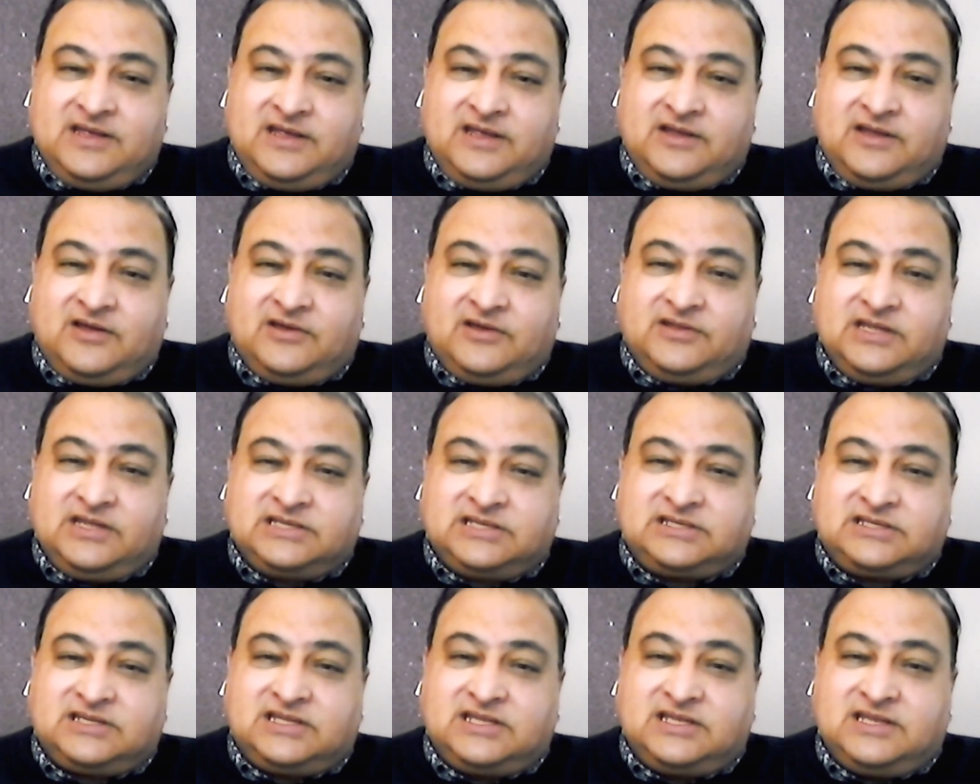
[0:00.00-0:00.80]

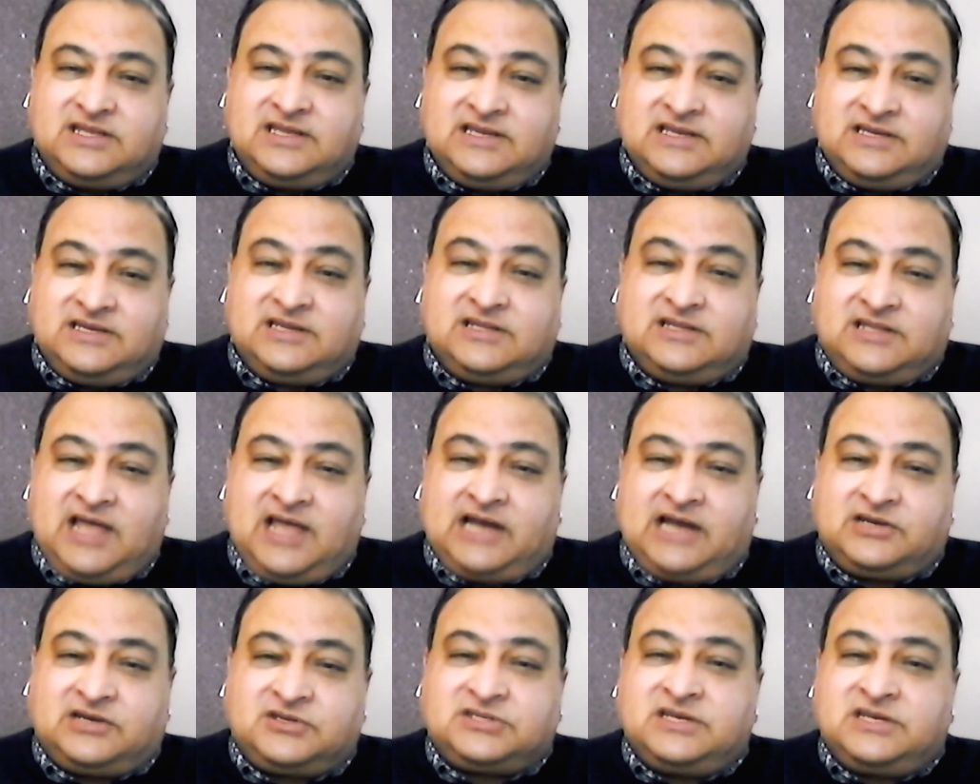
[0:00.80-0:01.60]

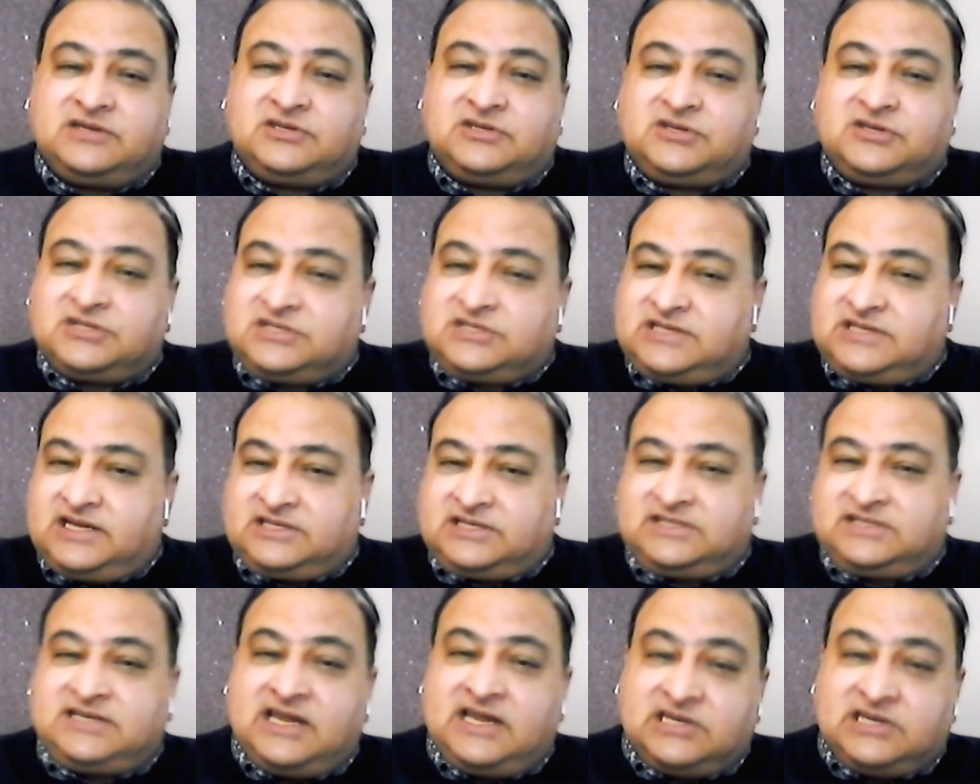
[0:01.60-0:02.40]
that doesn't just
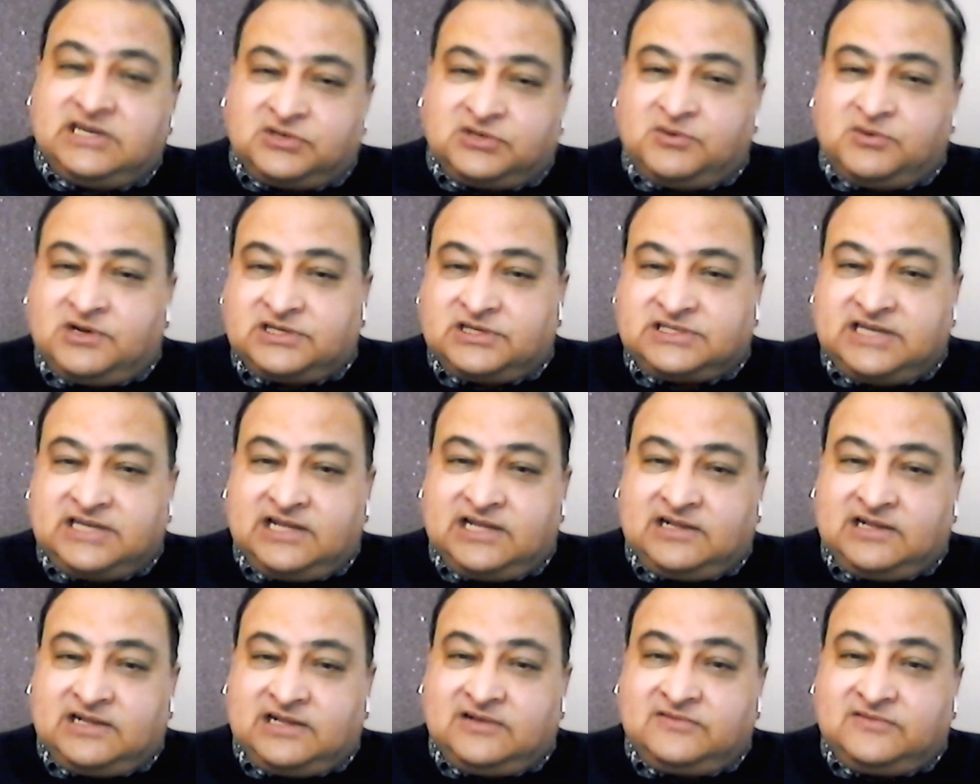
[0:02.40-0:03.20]
extend to
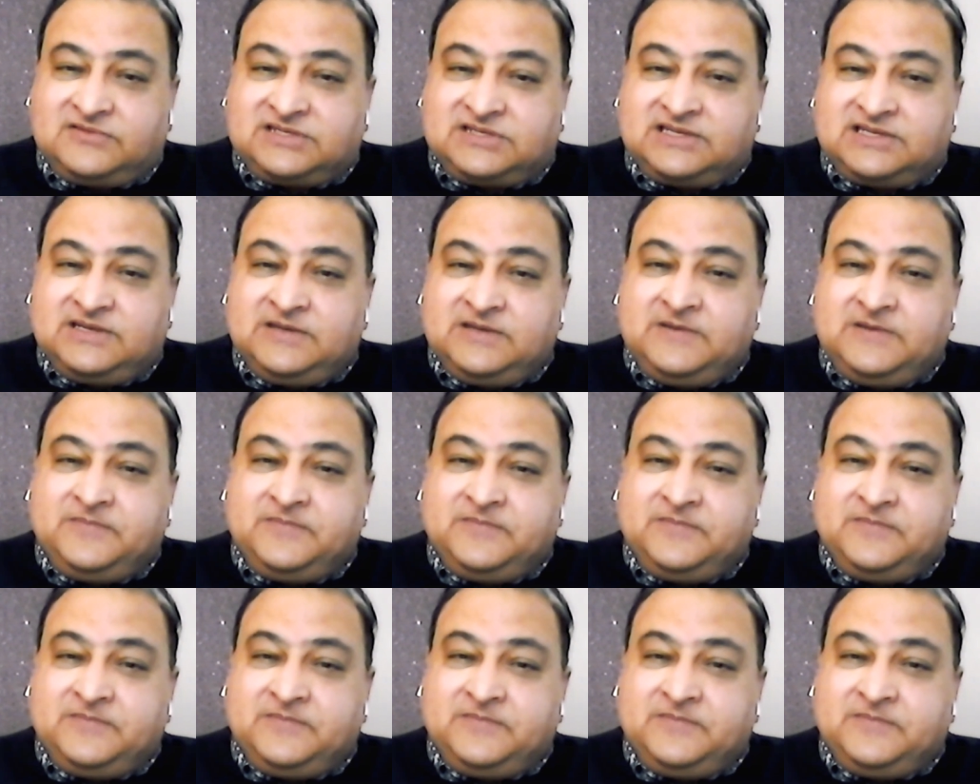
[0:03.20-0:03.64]
ourselves,